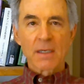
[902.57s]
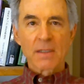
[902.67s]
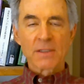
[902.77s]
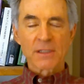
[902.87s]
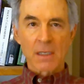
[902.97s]

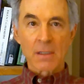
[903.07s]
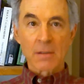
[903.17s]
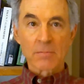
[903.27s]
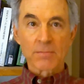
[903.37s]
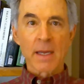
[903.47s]
son
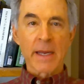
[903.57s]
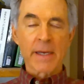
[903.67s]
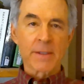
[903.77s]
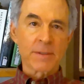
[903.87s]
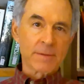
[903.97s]

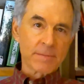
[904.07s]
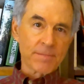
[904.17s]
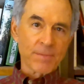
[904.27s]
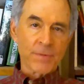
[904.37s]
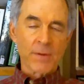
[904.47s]
and
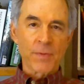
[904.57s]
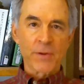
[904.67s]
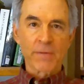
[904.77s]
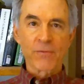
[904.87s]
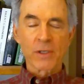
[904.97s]

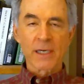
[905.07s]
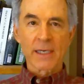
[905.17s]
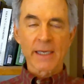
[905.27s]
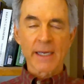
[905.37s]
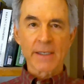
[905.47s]
therefore not
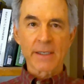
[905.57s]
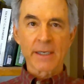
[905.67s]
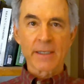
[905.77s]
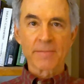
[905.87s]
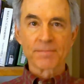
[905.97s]
a
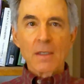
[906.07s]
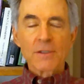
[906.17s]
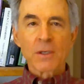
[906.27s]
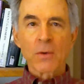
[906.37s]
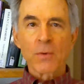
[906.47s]
Canaanite.
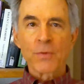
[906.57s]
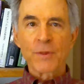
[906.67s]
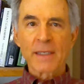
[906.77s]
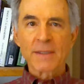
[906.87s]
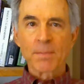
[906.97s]
So
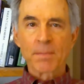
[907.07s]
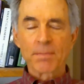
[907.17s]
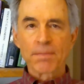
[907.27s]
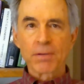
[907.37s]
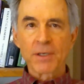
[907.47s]
that's
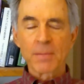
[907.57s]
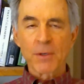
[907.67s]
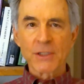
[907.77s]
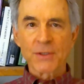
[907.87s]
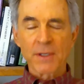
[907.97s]
pretty
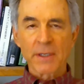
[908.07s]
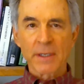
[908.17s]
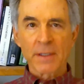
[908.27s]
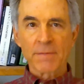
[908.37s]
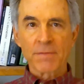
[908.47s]
much the
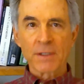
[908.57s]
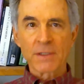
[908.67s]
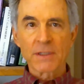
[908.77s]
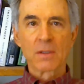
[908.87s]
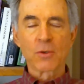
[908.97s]
end of
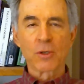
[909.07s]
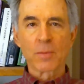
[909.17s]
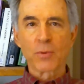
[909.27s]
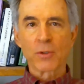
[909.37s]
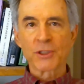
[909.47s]
this
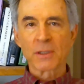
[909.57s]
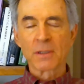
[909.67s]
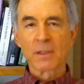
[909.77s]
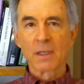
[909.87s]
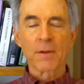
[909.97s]
Torah portion.
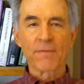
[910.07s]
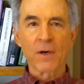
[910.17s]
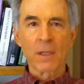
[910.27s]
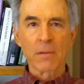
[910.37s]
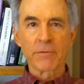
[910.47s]
The
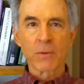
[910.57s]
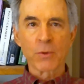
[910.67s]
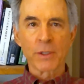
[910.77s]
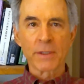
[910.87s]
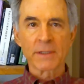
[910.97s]
following
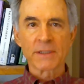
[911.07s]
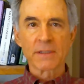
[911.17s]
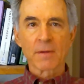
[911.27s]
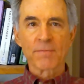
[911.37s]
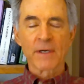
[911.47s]
one
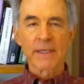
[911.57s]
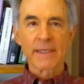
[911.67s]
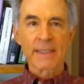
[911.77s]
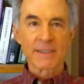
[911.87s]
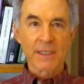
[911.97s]
is
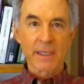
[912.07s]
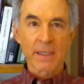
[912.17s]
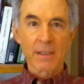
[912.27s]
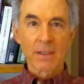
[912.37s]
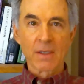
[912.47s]
Vayetze,
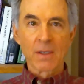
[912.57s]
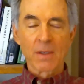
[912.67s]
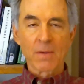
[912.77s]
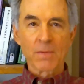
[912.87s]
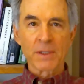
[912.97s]

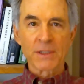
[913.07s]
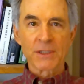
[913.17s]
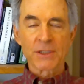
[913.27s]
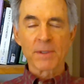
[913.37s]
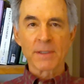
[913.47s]

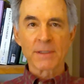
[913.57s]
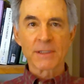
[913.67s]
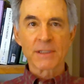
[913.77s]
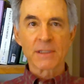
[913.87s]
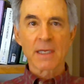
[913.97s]
which
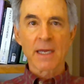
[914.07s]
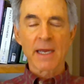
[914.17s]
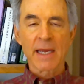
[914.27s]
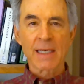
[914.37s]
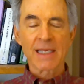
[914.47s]
means
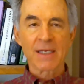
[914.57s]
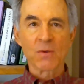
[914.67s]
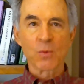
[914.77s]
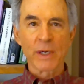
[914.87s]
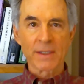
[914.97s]
and
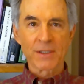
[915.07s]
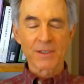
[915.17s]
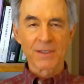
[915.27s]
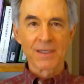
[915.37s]
he went